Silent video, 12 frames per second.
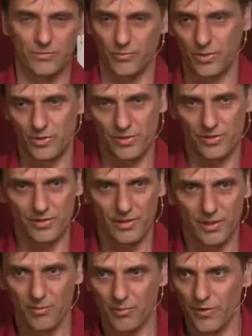which is
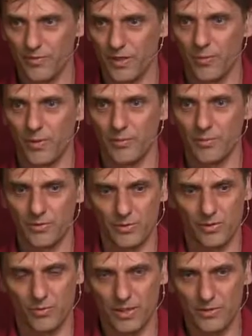perfect way
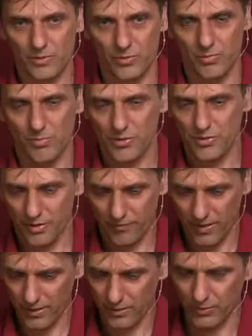because once you smash it,
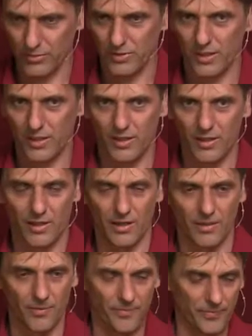find those
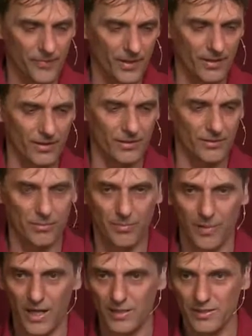uh, uh,
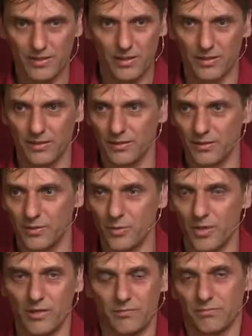bugs and you
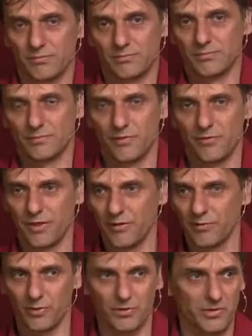are free
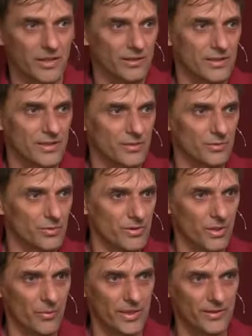for at least two,
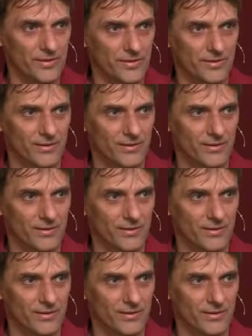three weeks.